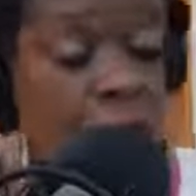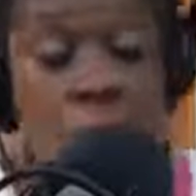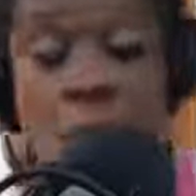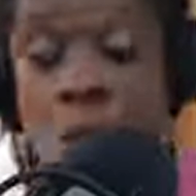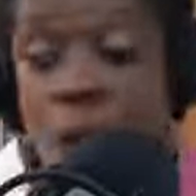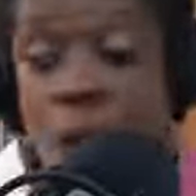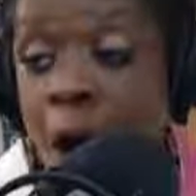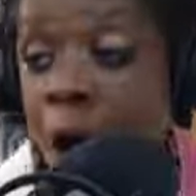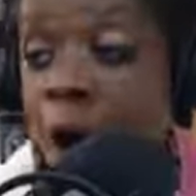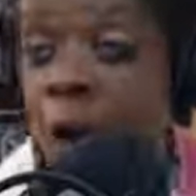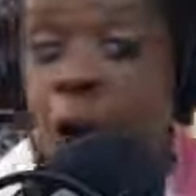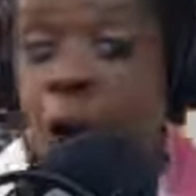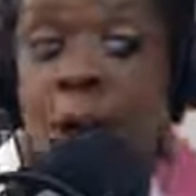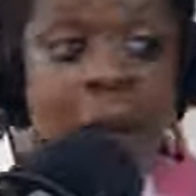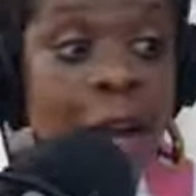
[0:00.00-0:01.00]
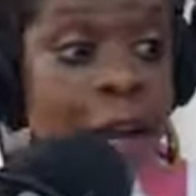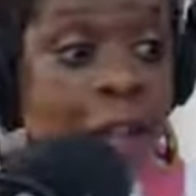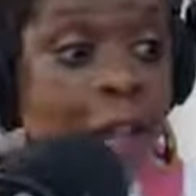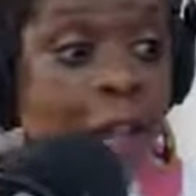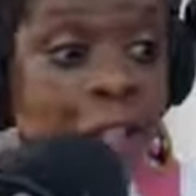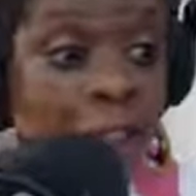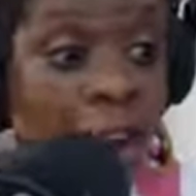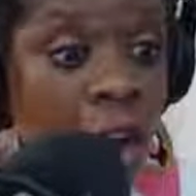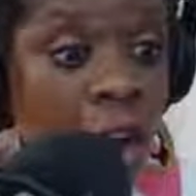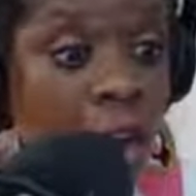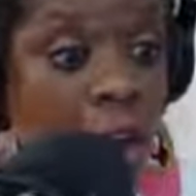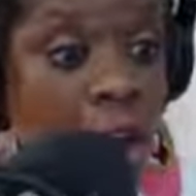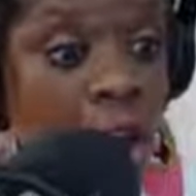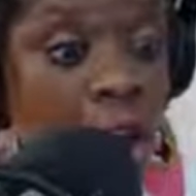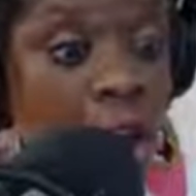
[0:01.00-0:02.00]
Who are, you
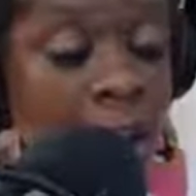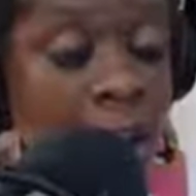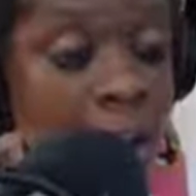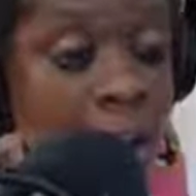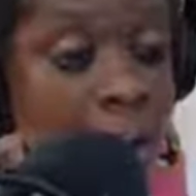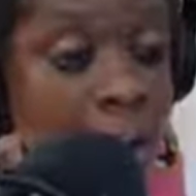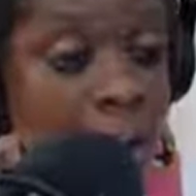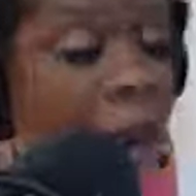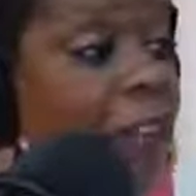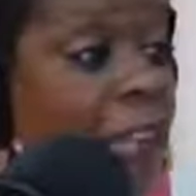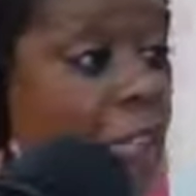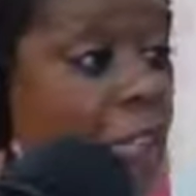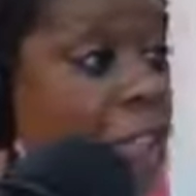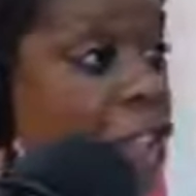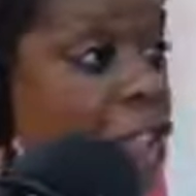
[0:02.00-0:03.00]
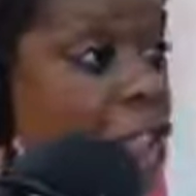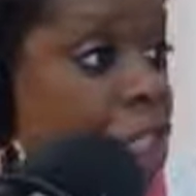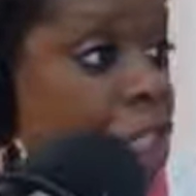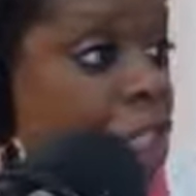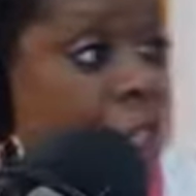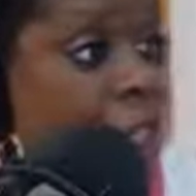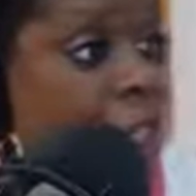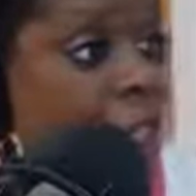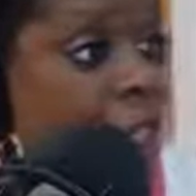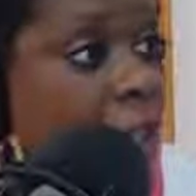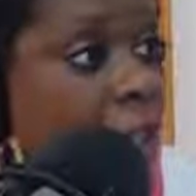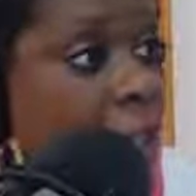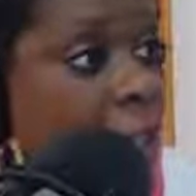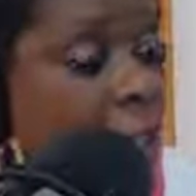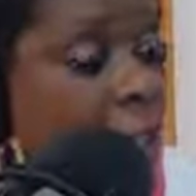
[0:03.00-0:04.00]
know, privileged,
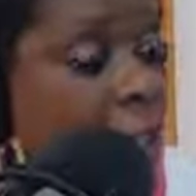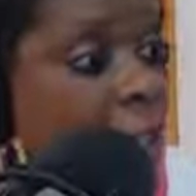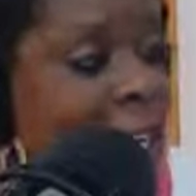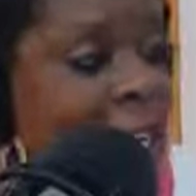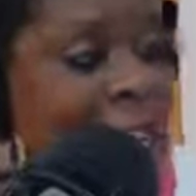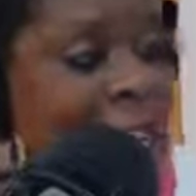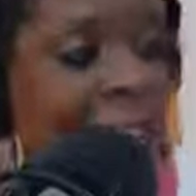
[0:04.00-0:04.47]
right?